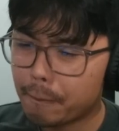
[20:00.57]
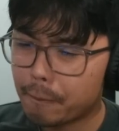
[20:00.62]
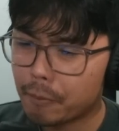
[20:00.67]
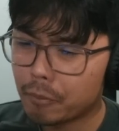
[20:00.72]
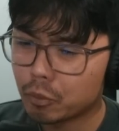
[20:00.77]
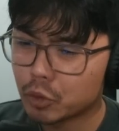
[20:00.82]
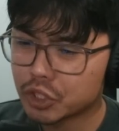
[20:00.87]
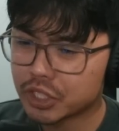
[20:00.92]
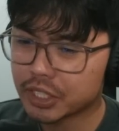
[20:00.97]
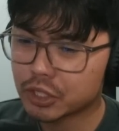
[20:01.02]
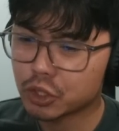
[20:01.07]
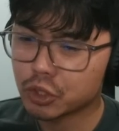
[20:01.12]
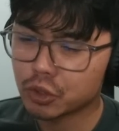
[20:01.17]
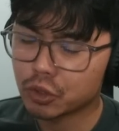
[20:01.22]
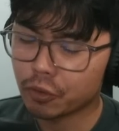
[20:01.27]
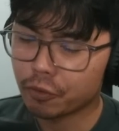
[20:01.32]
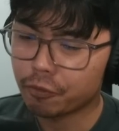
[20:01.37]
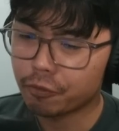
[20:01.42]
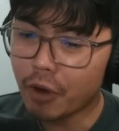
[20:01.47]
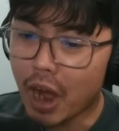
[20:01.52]
which gets you
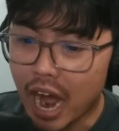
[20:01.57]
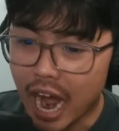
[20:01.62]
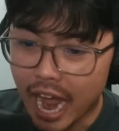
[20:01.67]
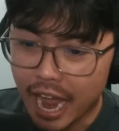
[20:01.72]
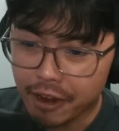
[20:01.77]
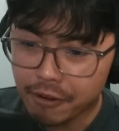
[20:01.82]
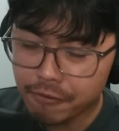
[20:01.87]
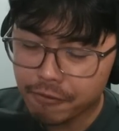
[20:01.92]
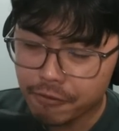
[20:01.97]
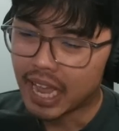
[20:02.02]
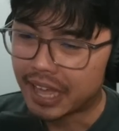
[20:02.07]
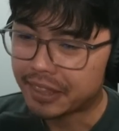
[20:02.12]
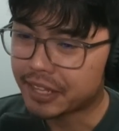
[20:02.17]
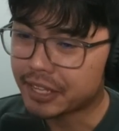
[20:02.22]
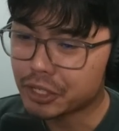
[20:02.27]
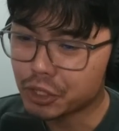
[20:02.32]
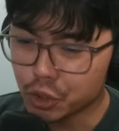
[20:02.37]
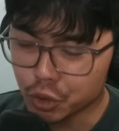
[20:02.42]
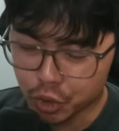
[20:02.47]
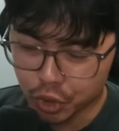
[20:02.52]
to 5, and
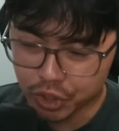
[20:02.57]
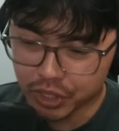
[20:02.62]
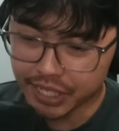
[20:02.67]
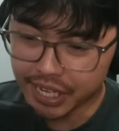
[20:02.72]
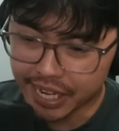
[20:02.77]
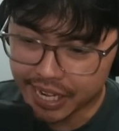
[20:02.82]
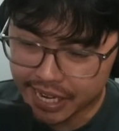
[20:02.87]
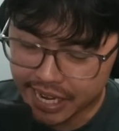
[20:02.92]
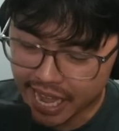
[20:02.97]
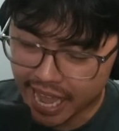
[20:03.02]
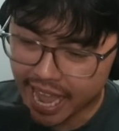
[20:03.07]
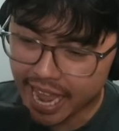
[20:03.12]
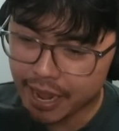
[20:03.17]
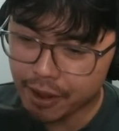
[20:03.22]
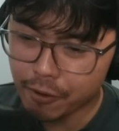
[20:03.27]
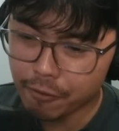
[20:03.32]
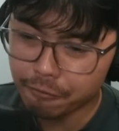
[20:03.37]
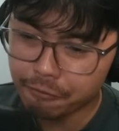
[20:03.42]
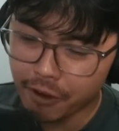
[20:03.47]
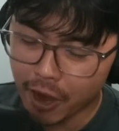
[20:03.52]
then you're just in a
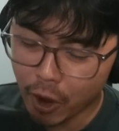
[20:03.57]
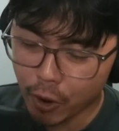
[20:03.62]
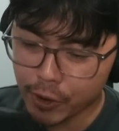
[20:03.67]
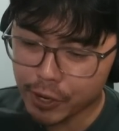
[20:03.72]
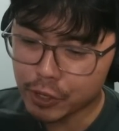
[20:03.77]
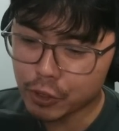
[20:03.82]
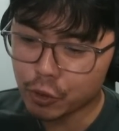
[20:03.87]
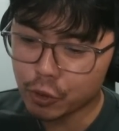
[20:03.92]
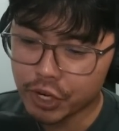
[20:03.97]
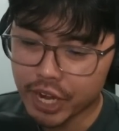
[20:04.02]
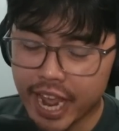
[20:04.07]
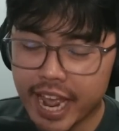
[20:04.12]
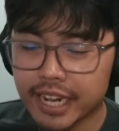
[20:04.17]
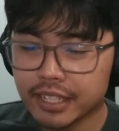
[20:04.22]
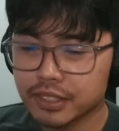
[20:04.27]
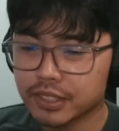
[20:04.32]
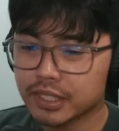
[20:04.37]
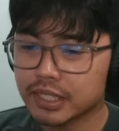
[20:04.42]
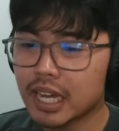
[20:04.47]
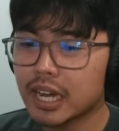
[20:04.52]
very good
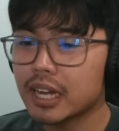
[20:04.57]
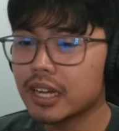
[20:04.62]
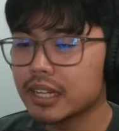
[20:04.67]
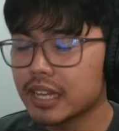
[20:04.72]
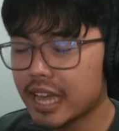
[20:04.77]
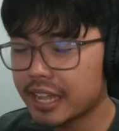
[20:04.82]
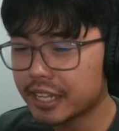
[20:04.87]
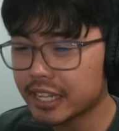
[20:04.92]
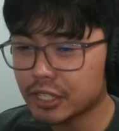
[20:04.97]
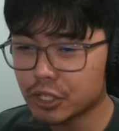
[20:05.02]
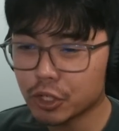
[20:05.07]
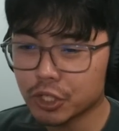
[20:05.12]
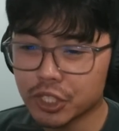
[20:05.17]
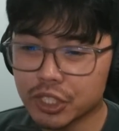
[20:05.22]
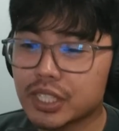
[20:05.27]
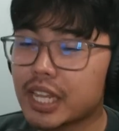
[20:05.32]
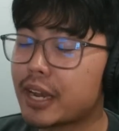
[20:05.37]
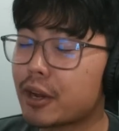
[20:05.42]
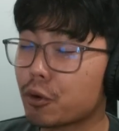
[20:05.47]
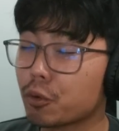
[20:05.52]
head start, and then you're
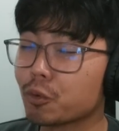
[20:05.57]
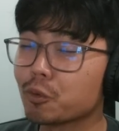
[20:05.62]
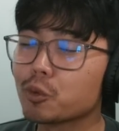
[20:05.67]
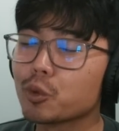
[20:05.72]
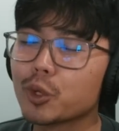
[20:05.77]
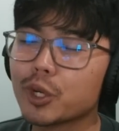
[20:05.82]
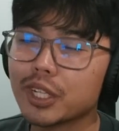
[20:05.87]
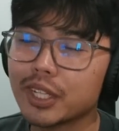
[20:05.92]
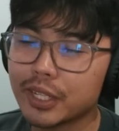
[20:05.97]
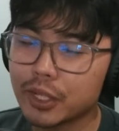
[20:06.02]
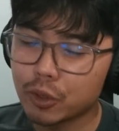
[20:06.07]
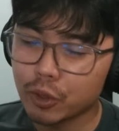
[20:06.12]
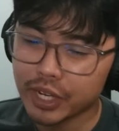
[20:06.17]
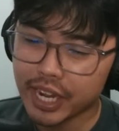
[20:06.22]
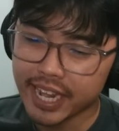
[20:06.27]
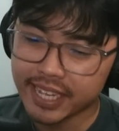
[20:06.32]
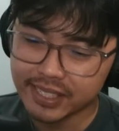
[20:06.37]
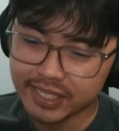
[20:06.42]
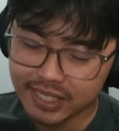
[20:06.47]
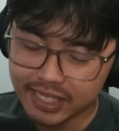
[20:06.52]
just at a really good
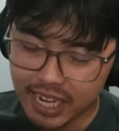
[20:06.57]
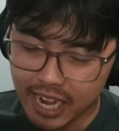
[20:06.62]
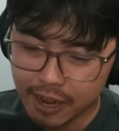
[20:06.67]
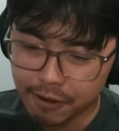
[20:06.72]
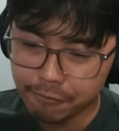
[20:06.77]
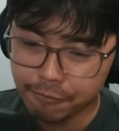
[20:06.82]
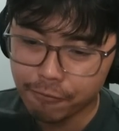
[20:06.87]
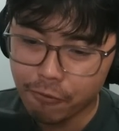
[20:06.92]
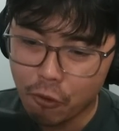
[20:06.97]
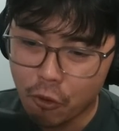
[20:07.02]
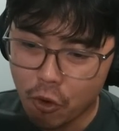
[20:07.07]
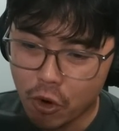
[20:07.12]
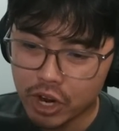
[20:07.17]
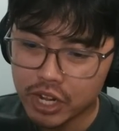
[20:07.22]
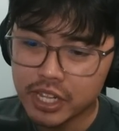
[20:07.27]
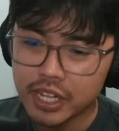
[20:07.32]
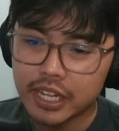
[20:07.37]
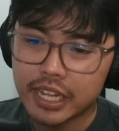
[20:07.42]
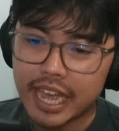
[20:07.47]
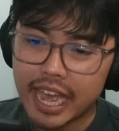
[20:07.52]
head start for
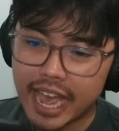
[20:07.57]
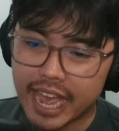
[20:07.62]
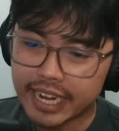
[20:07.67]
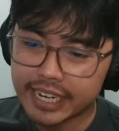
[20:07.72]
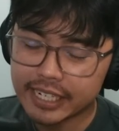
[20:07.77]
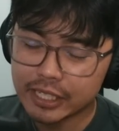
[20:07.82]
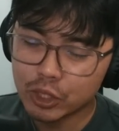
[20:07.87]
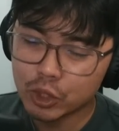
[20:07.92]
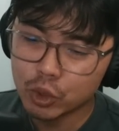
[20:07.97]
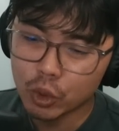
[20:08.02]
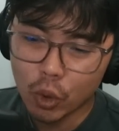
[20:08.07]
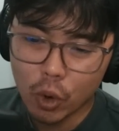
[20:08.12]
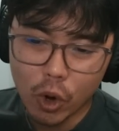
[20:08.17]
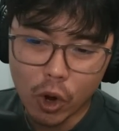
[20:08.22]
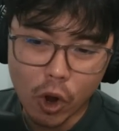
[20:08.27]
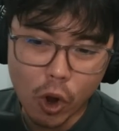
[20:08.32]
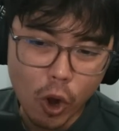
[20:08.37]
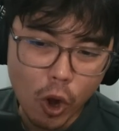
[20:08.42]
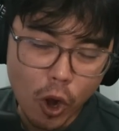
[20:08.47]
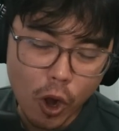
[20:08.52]
any sort
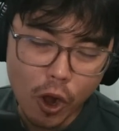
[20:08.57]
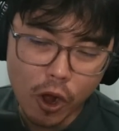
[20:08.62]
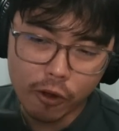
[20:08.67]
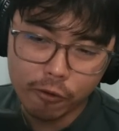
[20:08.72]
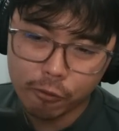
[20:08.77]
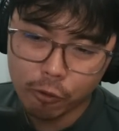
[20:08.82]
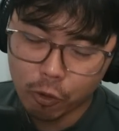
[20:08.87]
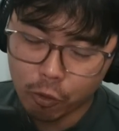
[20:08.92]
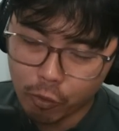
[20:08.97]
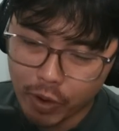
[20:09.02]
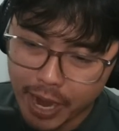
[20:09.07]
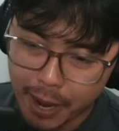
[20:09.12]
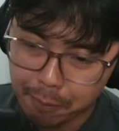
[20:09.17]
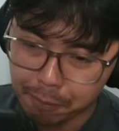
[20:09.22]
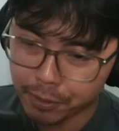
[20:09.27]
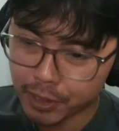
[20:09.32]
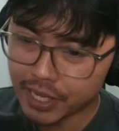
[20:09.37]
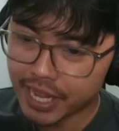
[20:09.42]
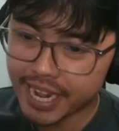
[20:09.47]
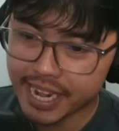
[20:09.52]
of ramp
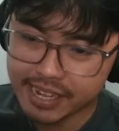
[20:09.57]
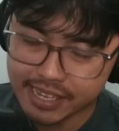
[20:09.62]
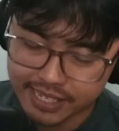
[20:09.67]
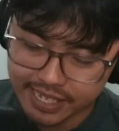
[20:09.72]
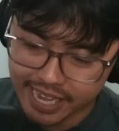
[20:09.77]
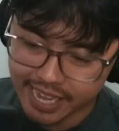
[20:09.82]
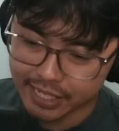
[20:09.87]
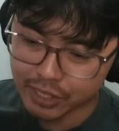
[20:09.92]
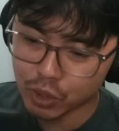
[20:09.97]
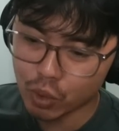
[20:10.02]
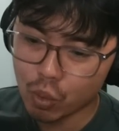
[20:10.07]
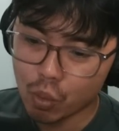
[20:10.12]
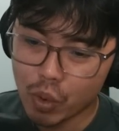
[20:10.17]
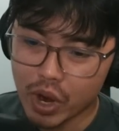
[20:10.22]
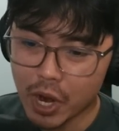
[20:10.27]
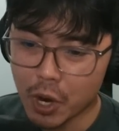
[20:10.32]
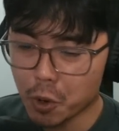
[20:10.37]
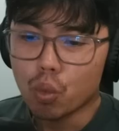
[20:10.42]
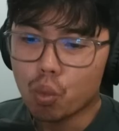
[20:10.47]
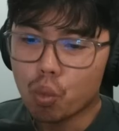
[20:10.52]
plays as well.